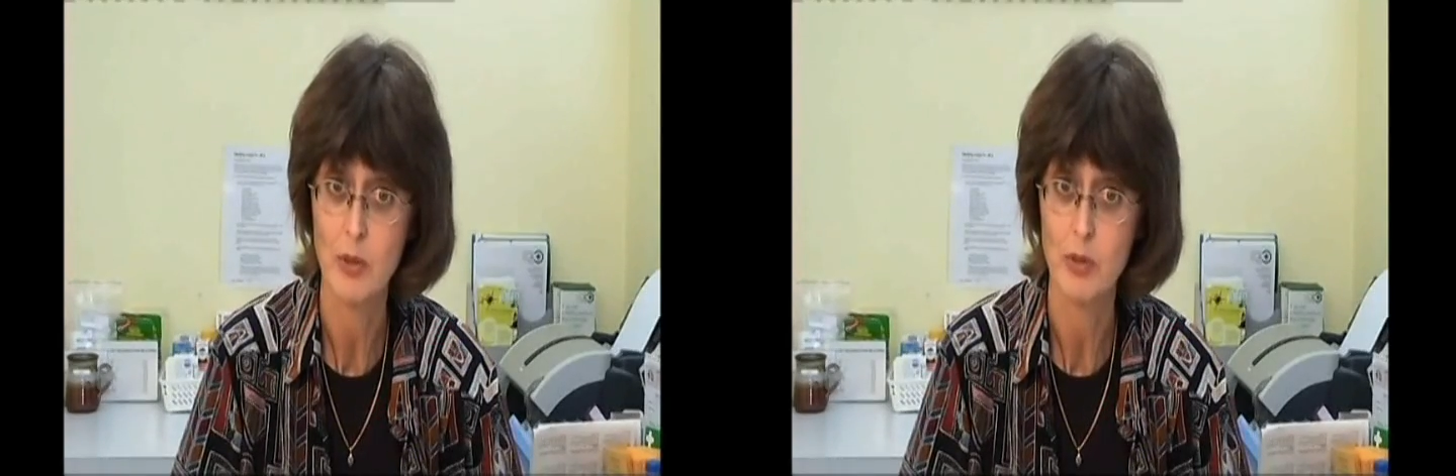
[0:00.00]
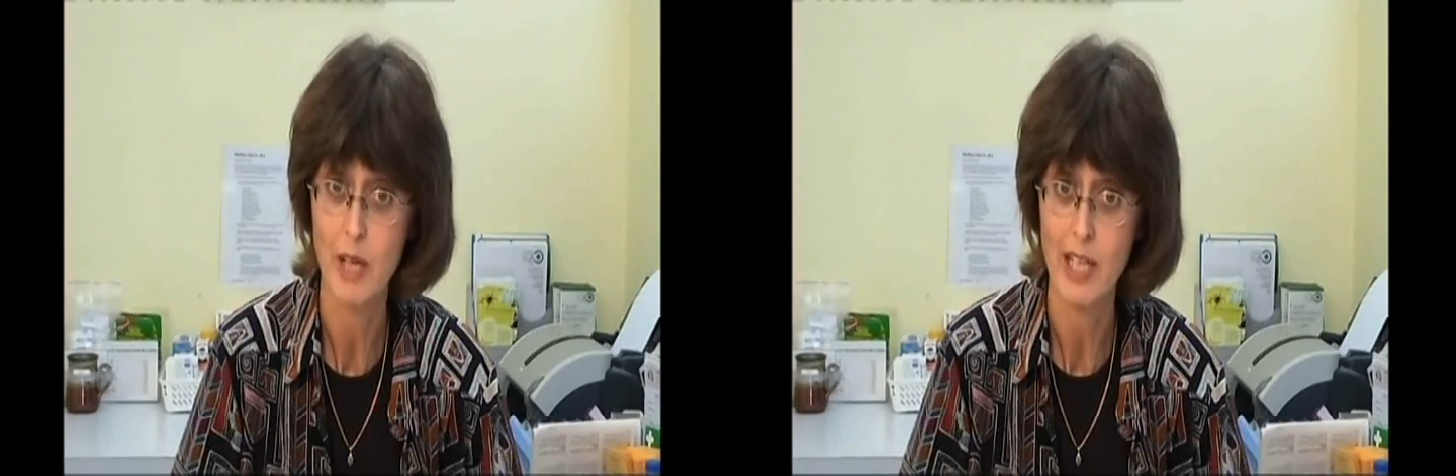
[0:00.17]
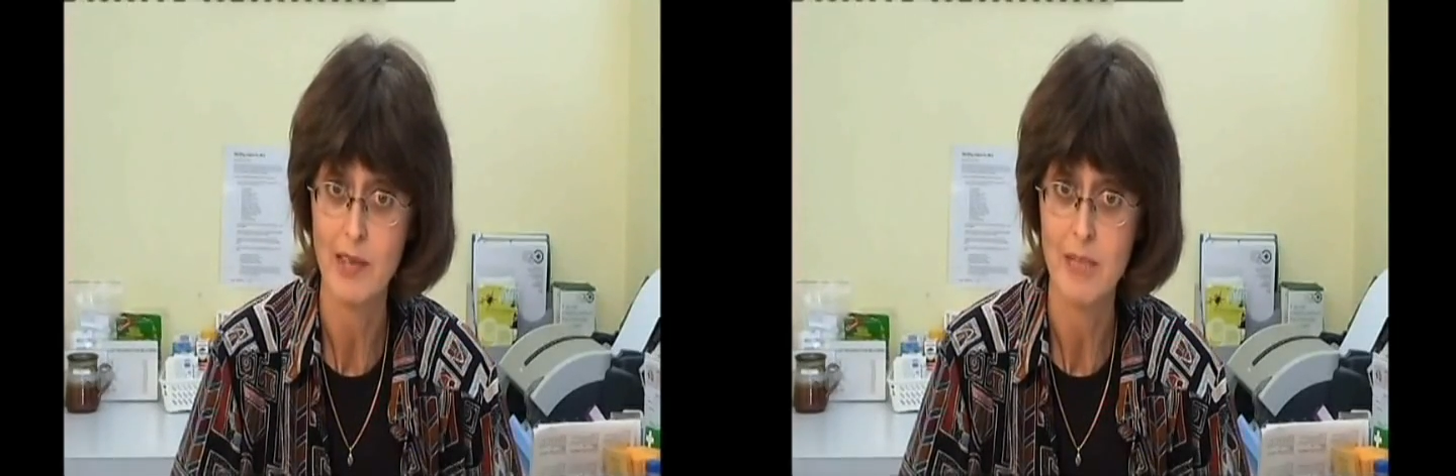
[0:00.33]
I
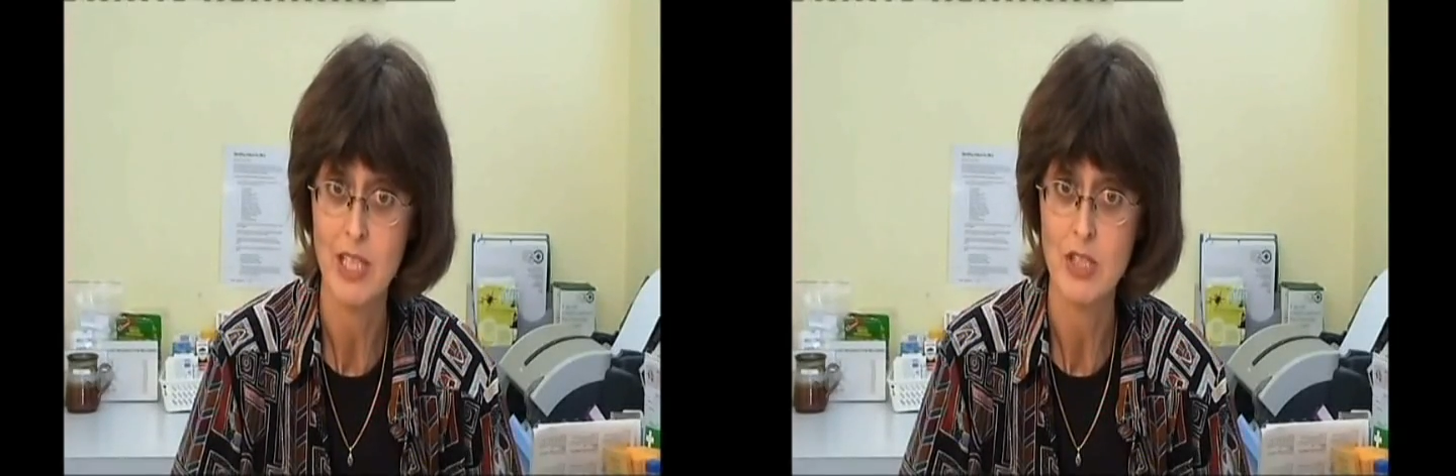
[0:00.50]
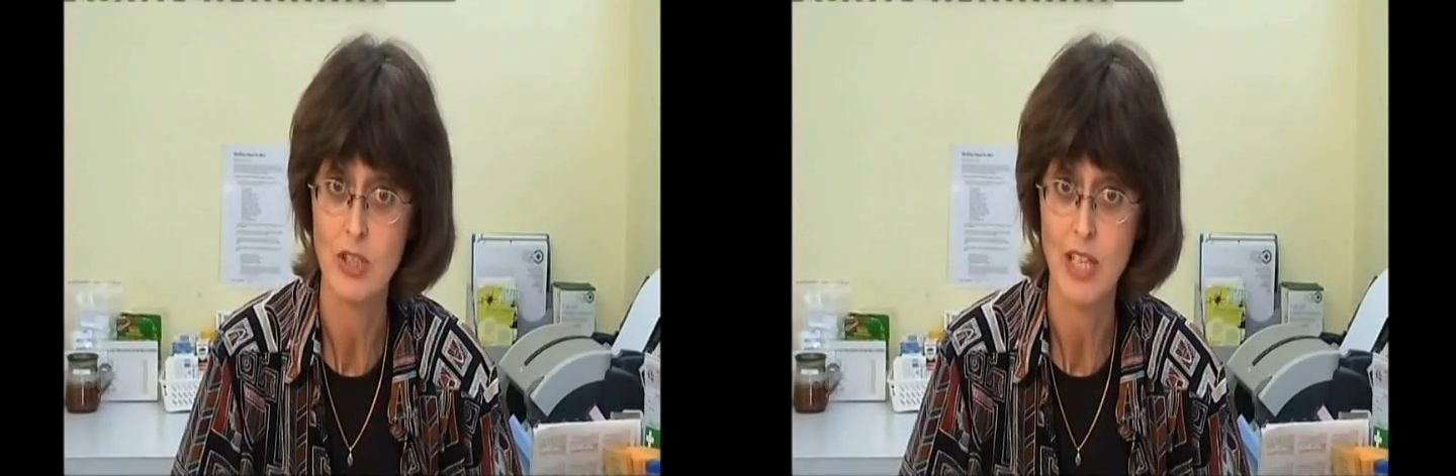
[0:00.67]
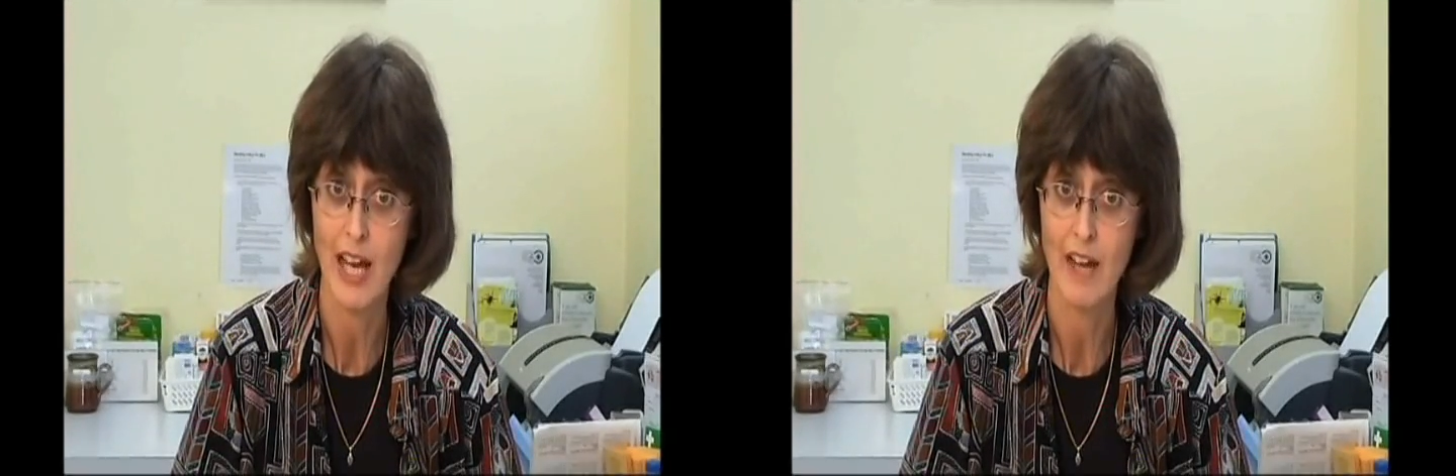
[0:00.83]
would
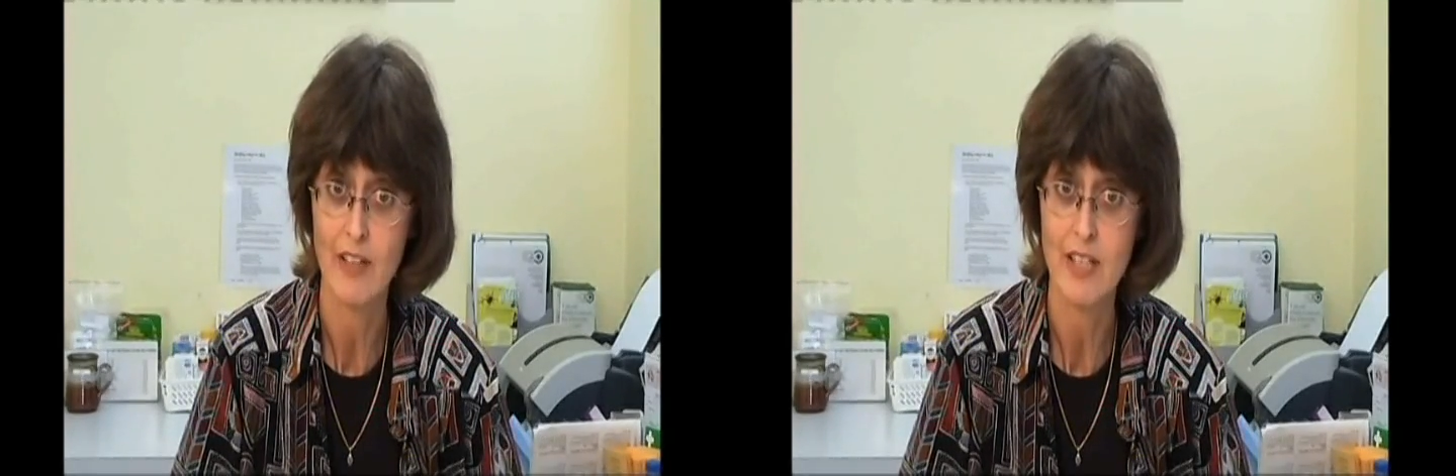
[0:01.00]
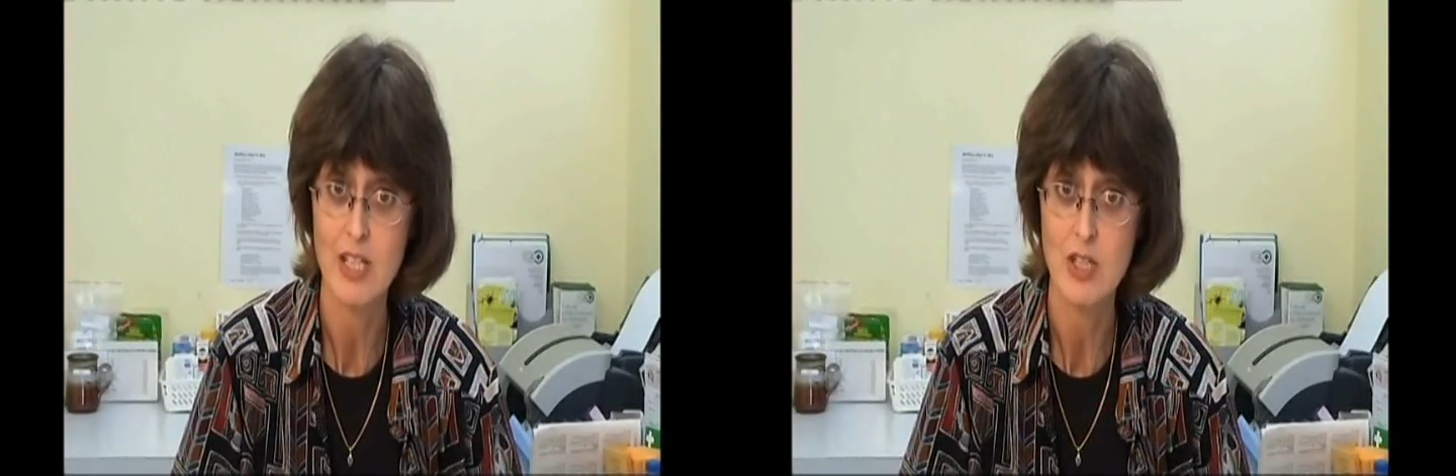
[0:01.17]
recommend you carry